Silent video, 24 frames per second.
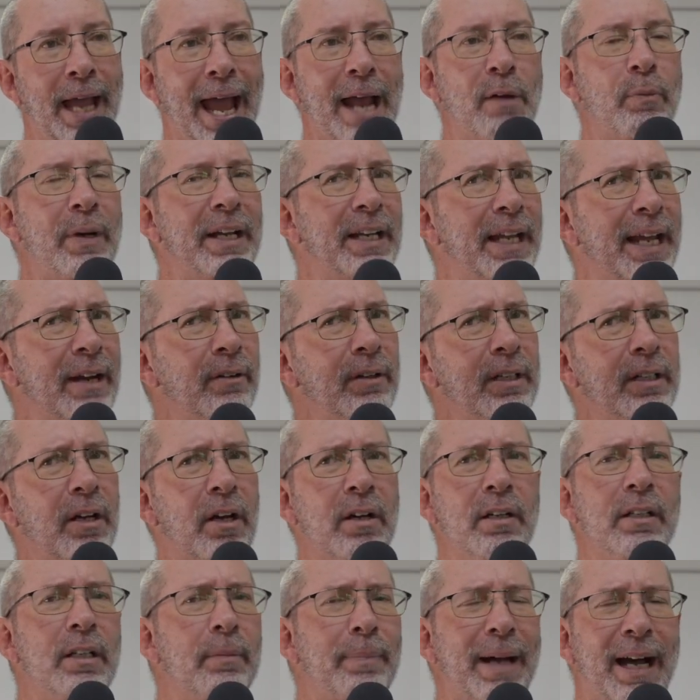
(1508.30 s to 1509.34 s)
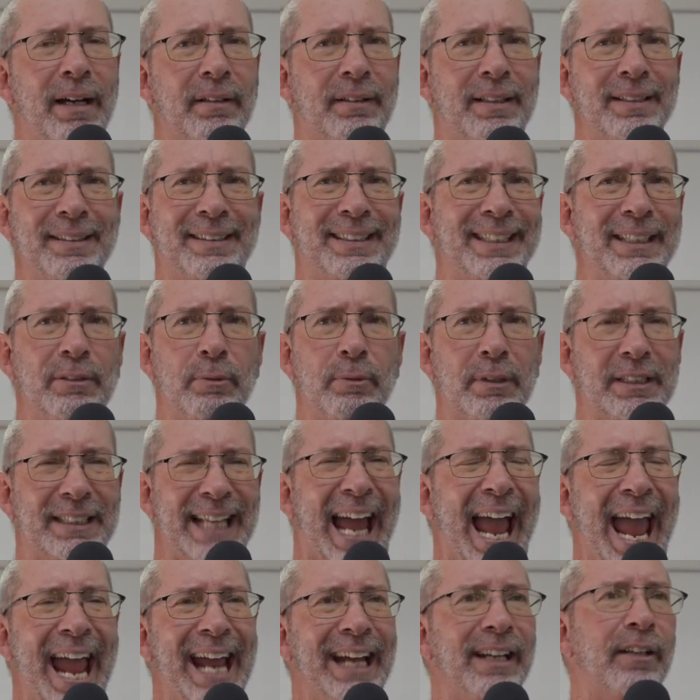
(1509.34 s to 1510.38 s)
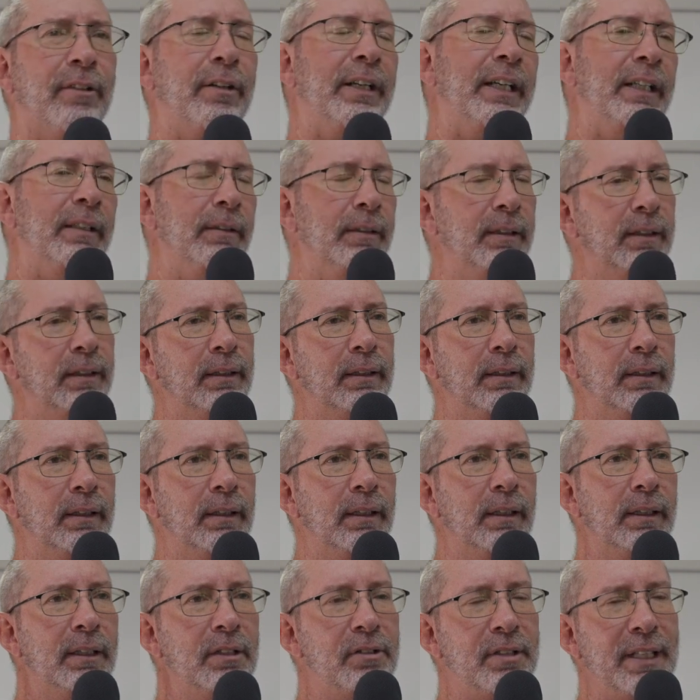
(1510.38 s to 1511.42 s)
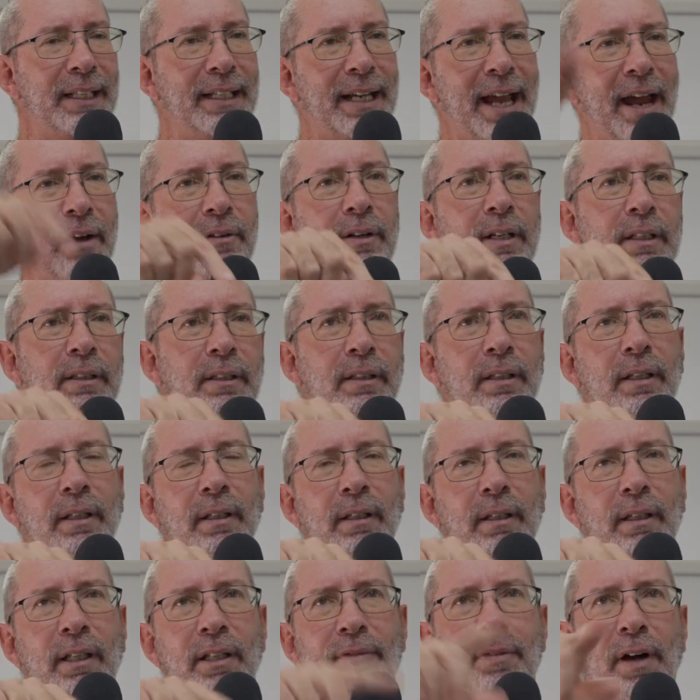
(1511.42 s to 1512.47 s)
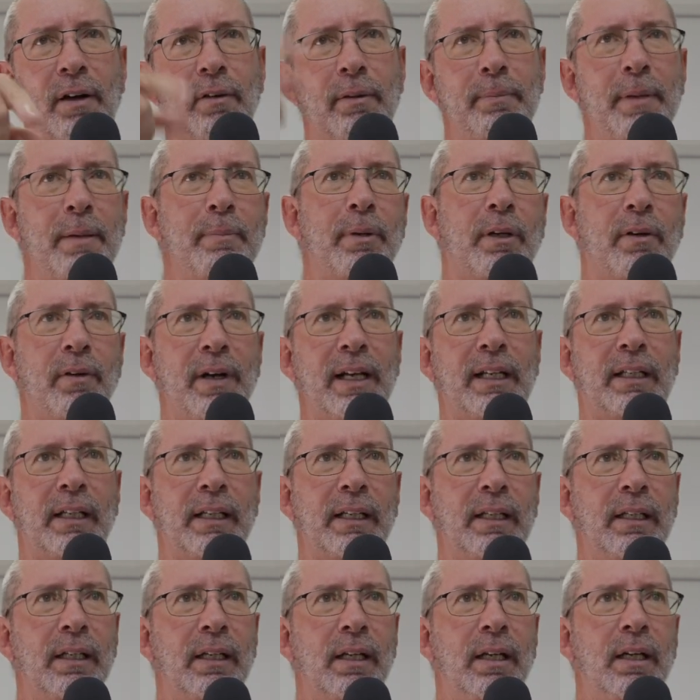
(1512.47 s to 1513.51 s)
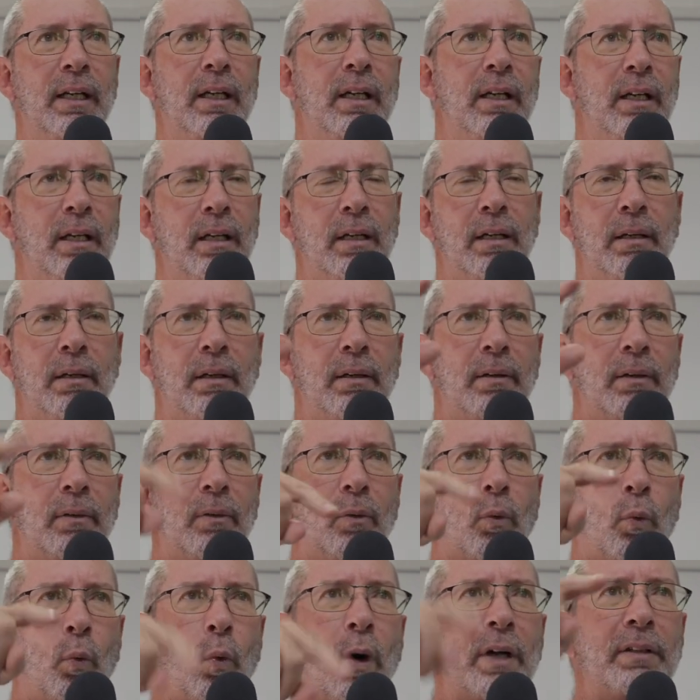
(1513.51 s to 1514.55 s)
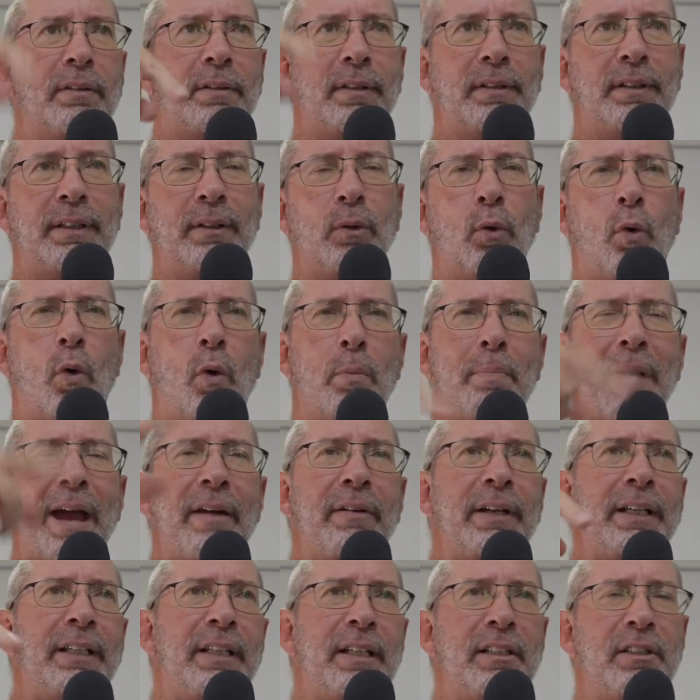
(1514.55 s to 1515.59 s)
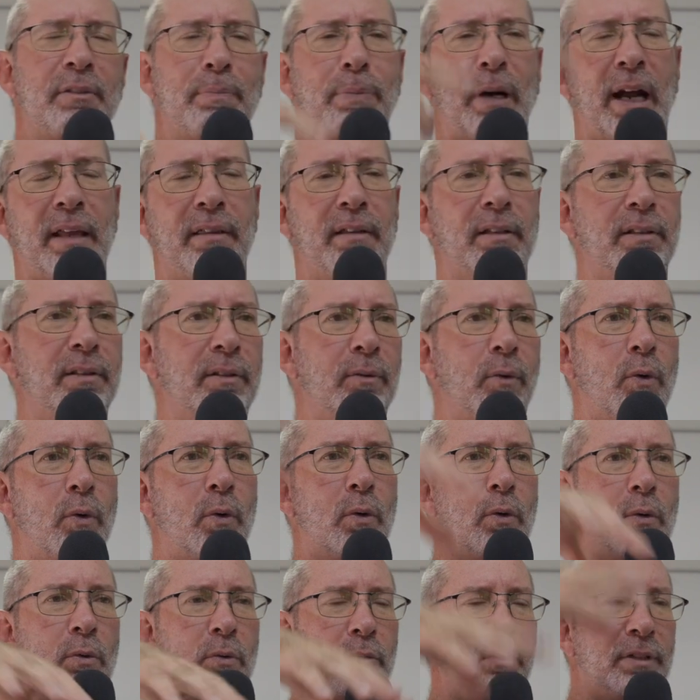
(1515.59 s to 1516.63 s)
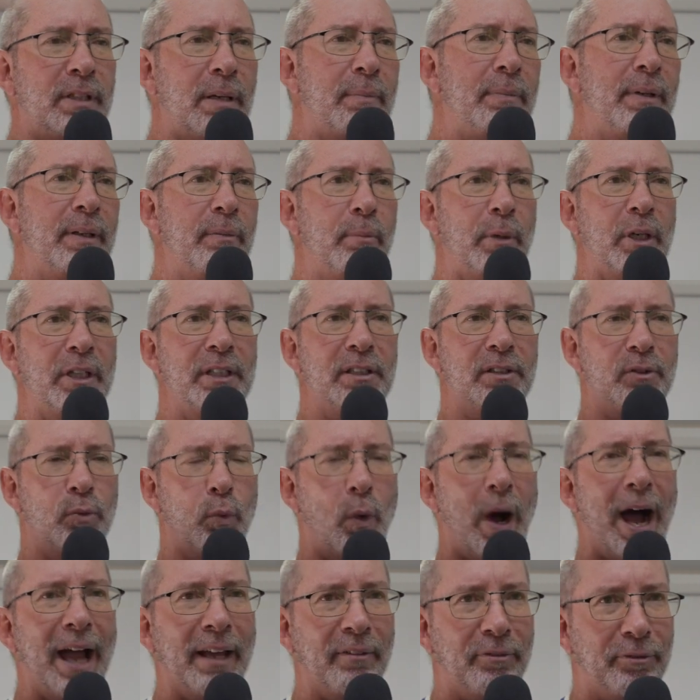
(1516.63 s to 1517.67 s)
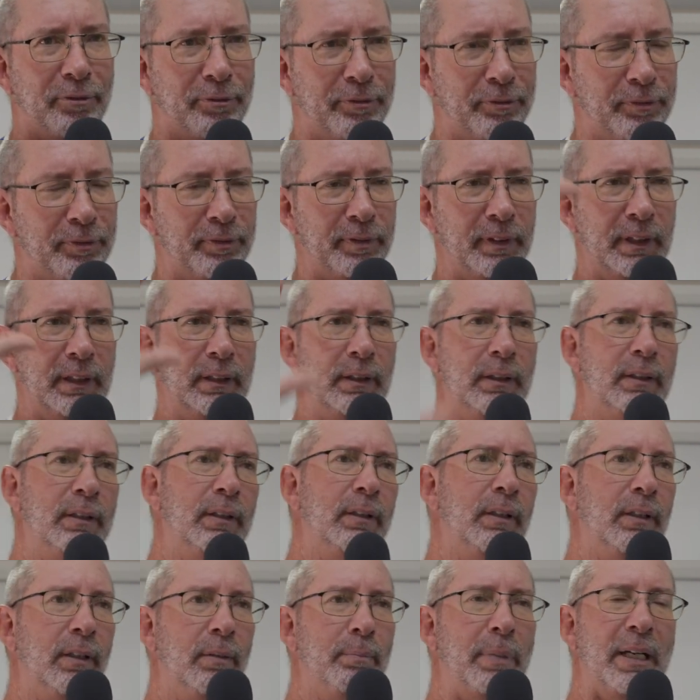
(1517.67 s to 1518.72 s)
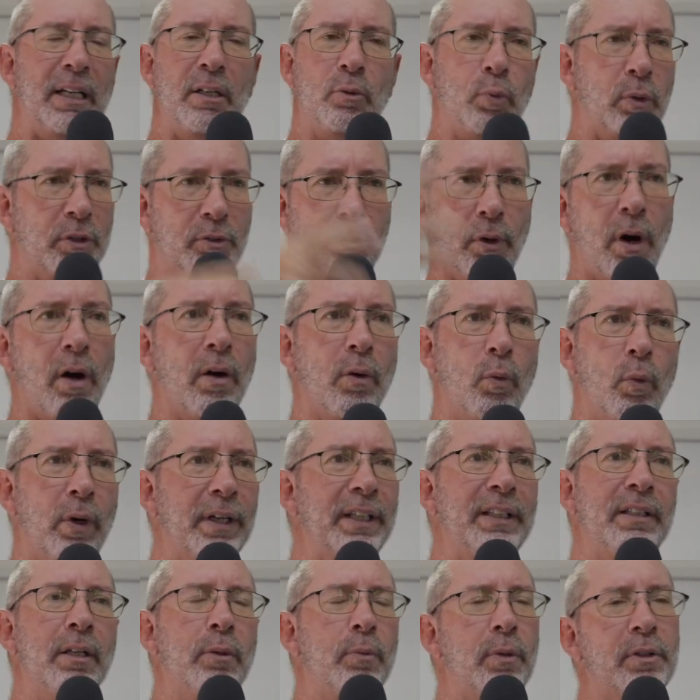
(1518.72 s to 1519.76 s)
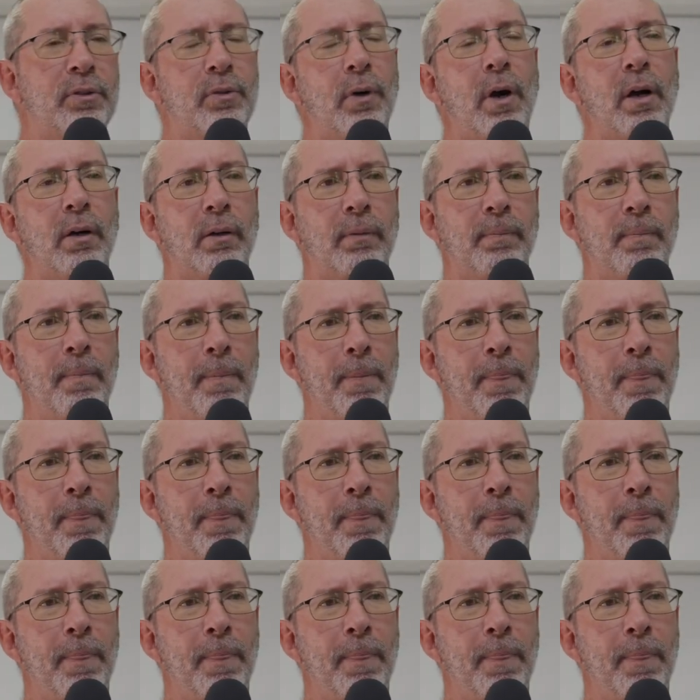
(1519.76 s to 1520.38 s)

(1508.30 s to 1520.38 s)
And when Herod heard about this, he was angry. You see, Herod, if I remember correctly, wanted or married his brother or somebody's wife. But it was wrong. What he did was wrong.